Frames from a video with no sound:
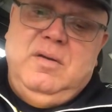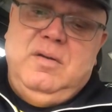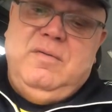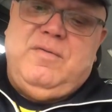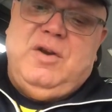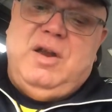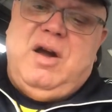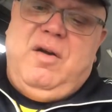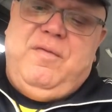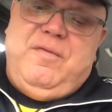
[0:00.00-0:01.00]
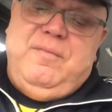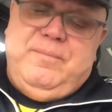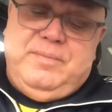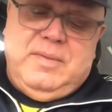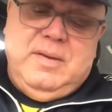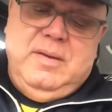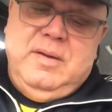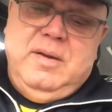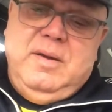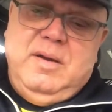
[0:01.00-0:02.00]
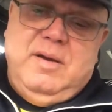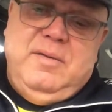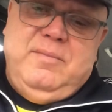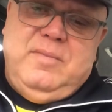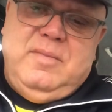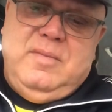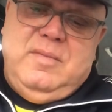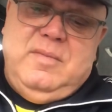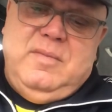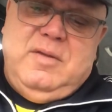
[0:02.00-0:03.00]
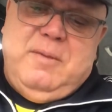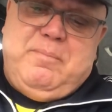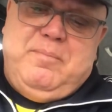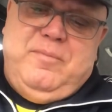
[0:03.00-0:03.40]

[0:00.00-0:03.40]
for a laugh." The